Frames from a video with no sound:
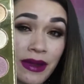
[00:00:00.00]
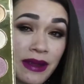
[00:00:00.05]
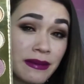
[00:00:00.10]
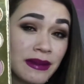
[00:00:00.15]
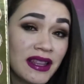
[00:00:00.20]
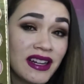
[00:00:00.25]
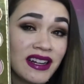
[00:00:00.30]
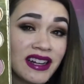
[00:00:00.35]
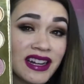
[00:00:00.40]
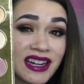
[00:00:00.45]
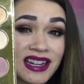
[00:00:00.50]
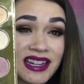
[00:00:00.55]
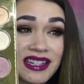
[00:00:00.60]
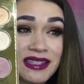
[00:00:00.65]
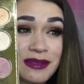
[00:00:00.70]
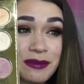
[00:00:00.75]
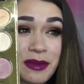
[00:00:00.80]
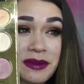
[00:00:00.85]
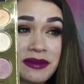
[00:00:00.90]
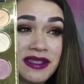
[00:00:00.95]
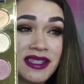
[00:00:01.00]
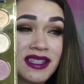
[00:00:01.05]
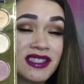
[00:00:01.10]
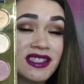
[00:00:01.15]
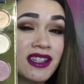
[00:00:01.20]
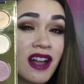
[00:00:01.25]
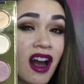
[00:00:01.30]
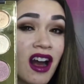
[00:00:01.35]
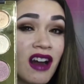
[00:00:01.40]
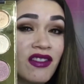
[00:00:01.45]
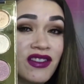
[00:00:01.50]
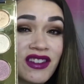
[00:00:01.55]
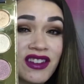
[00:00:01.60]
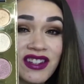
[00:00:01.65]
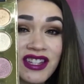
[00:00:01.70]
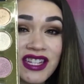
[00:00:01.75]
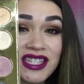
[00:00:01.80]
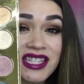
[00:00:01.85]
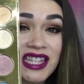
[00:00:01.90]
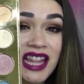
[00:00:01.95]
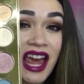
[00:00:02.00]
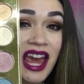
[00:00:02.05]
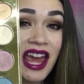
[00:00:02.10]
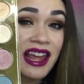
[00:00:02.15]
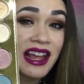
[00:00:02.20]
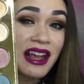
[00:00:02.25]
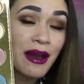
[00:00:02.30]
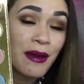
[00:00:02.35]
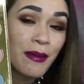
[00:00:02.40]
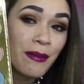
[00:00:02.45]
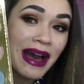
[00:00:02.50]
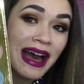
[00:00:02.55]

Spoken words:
Maybe there is, maybe it's a soft dislike,